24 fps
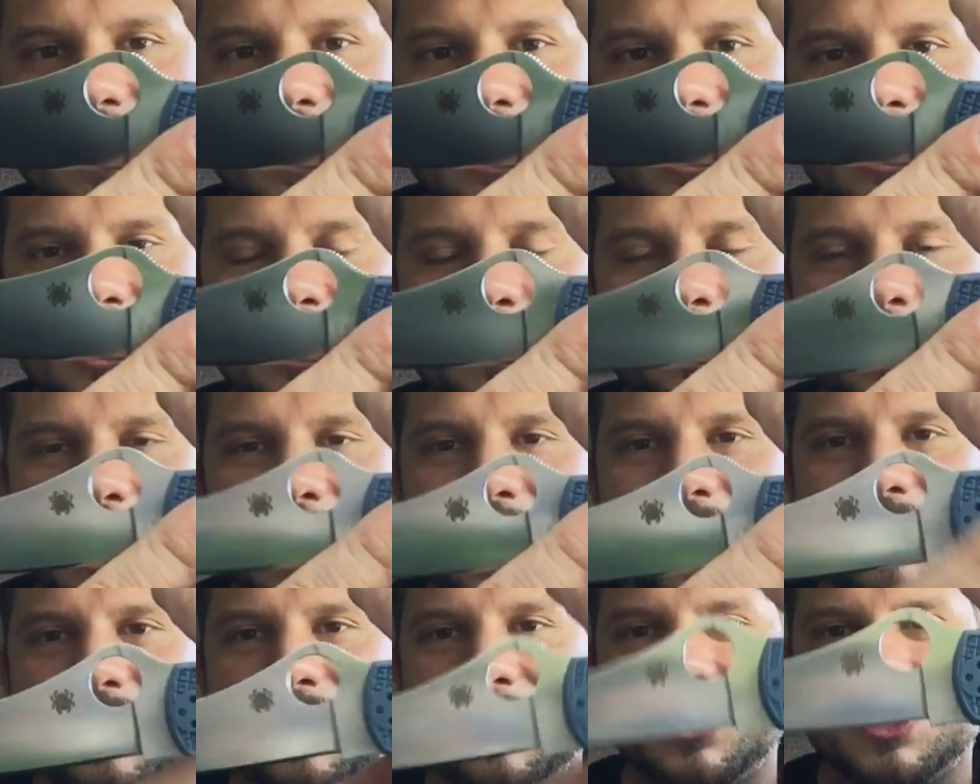
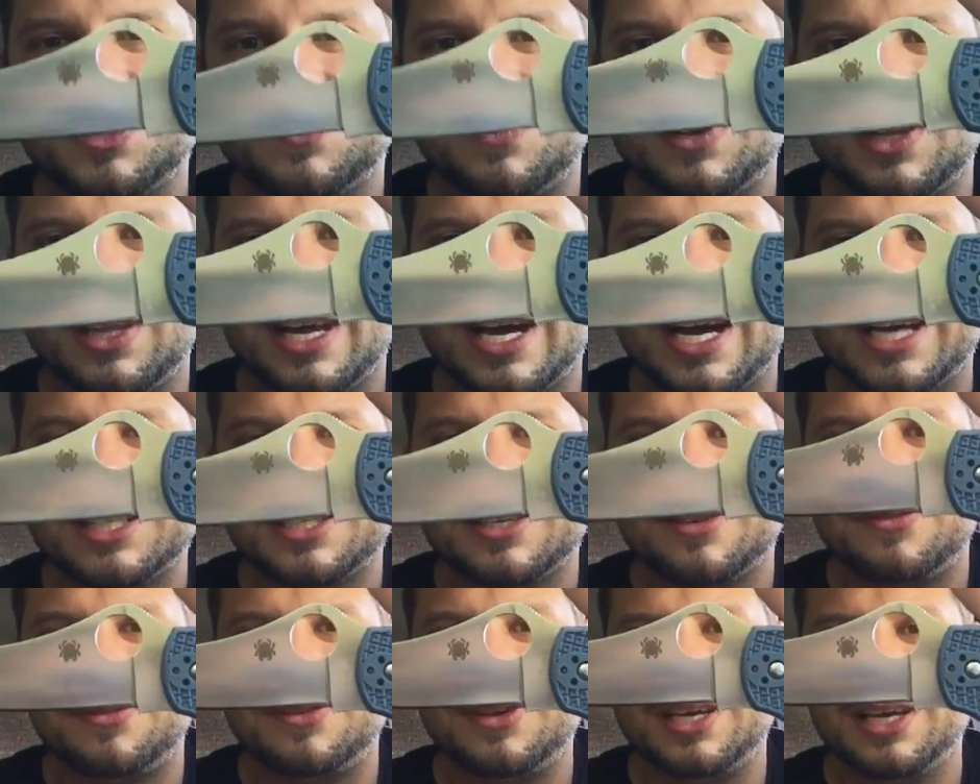Spyderco's
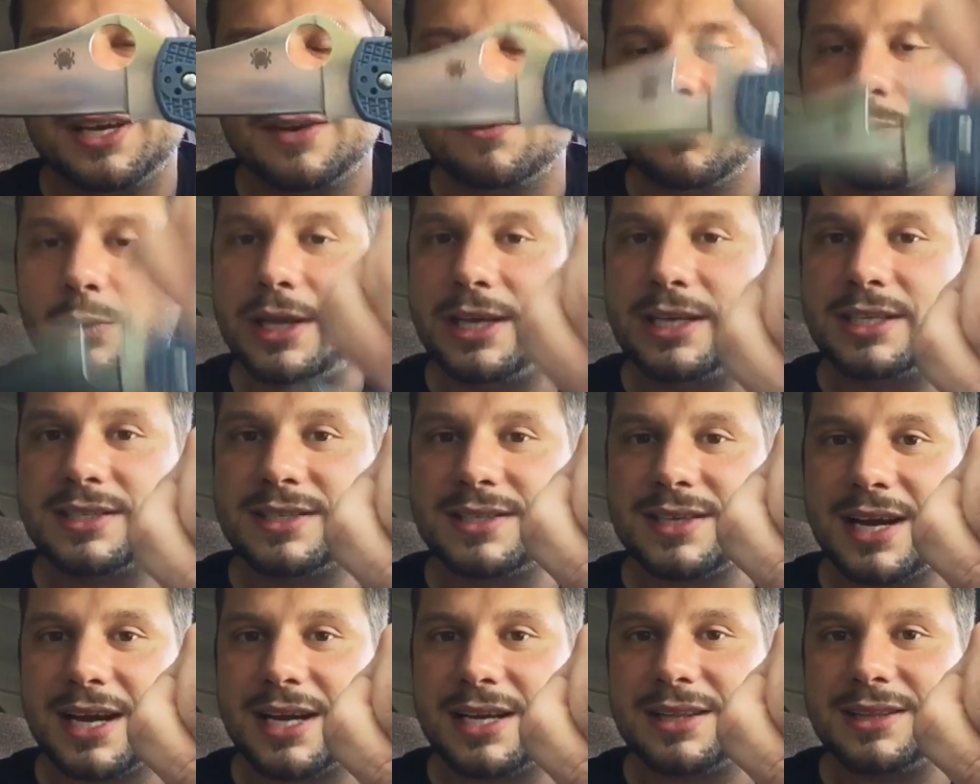philosophy of we
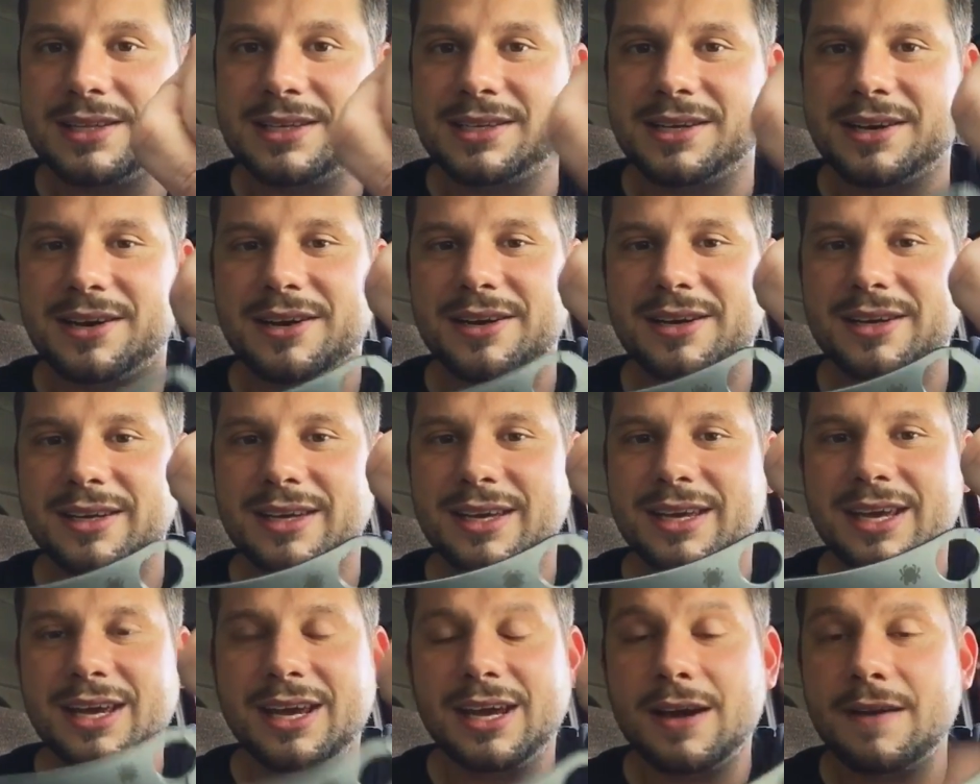design in the dark,
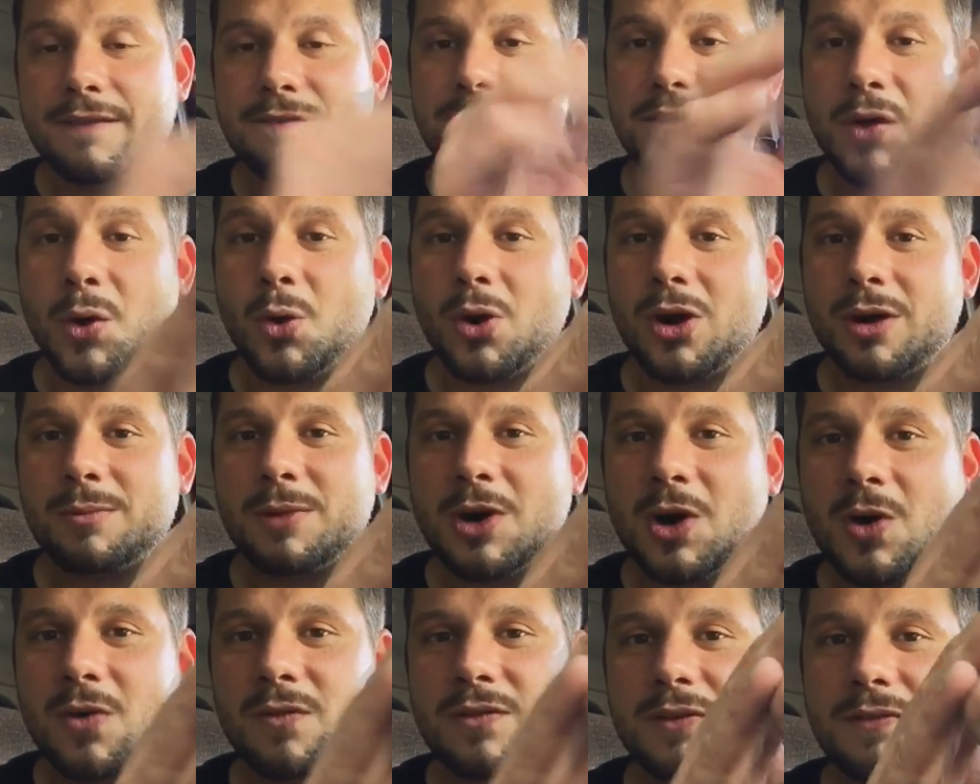form
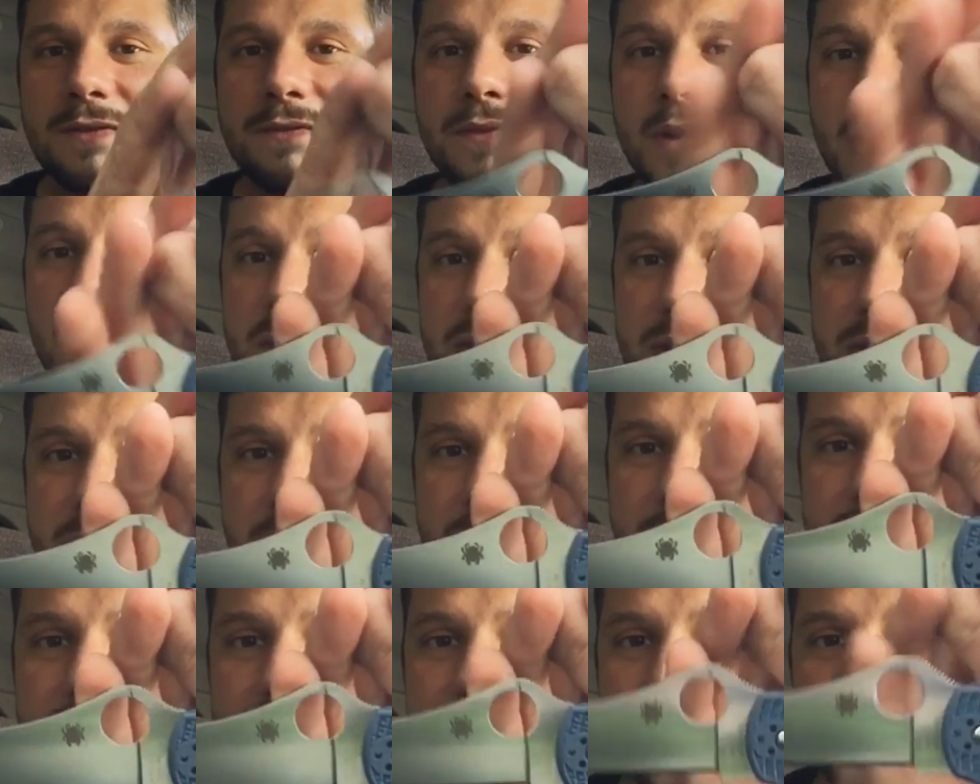over
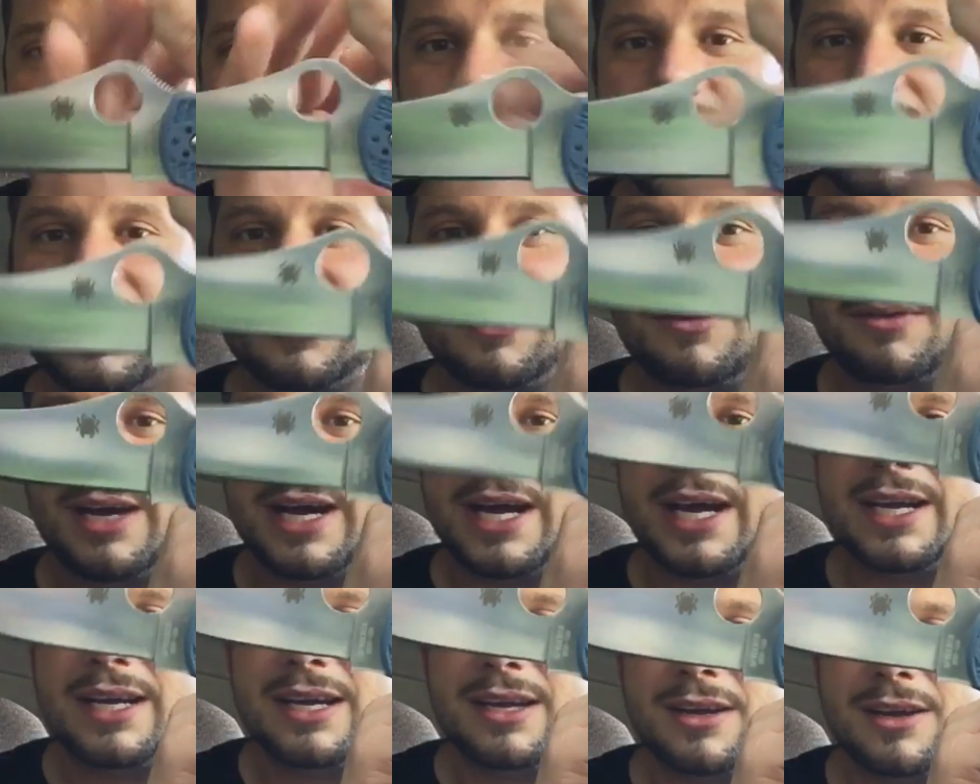function,
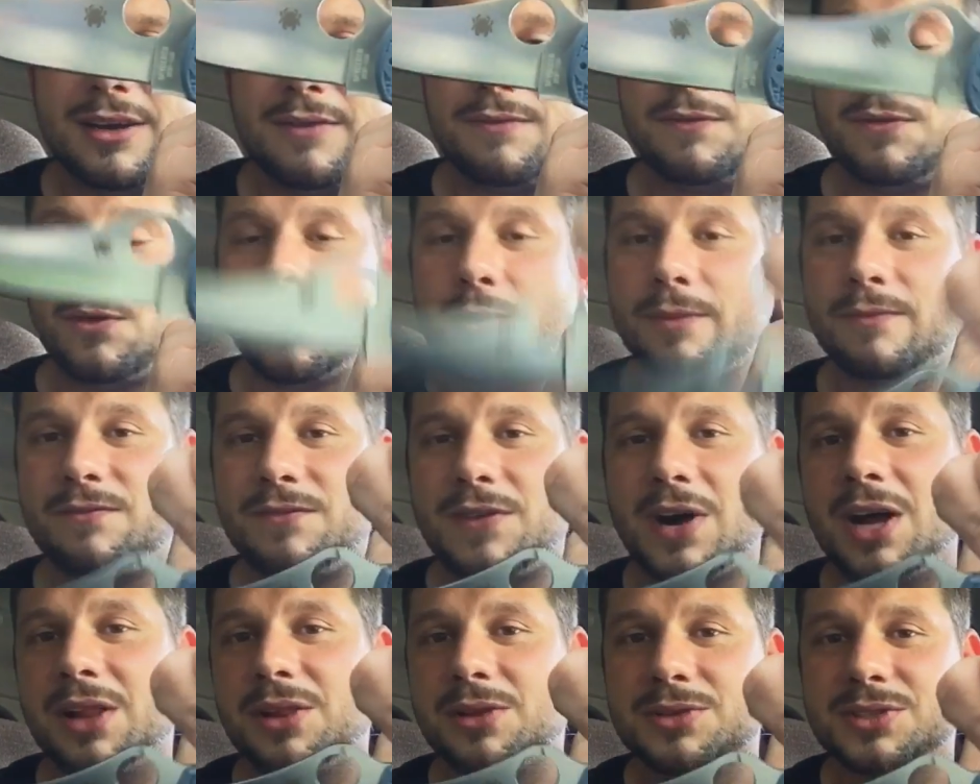right? Or form
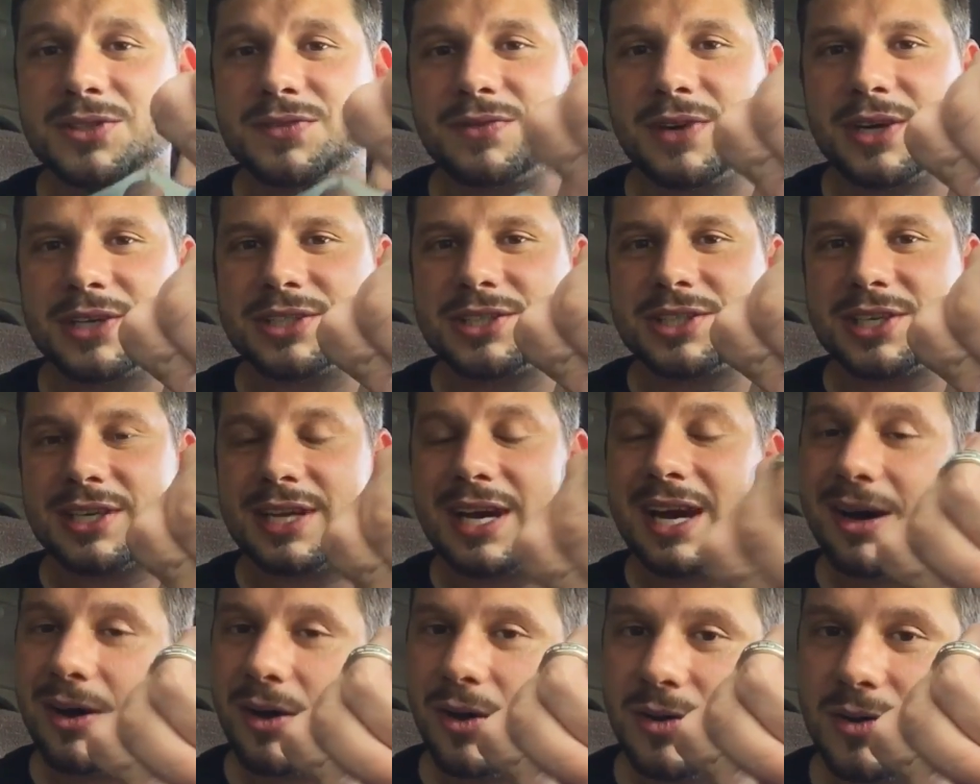follows function,
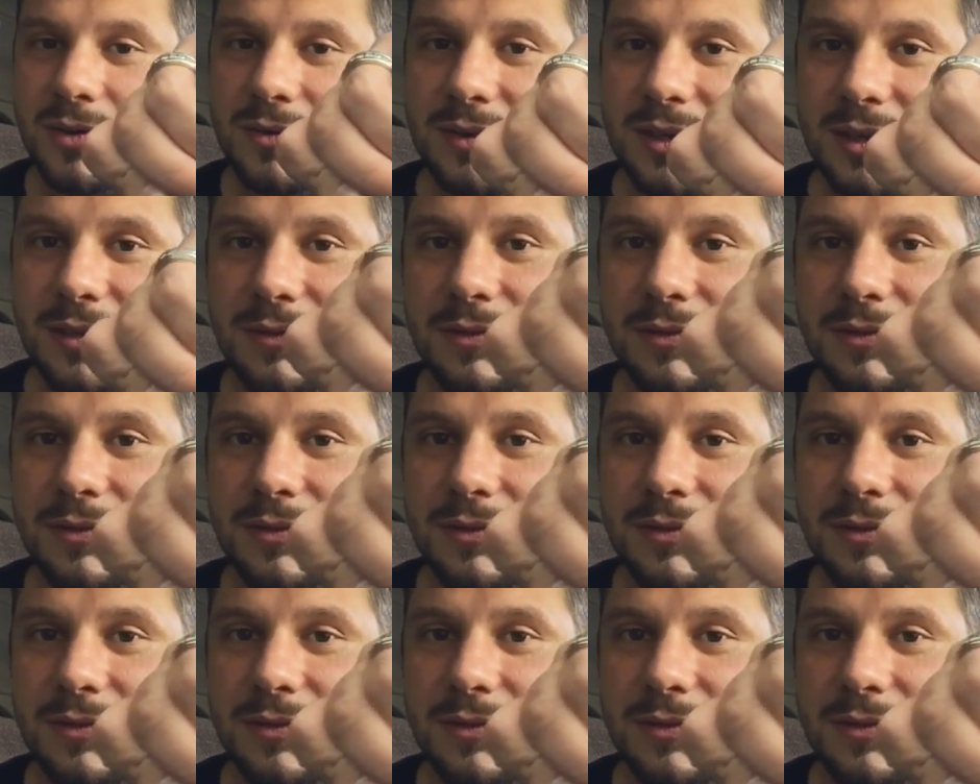not over.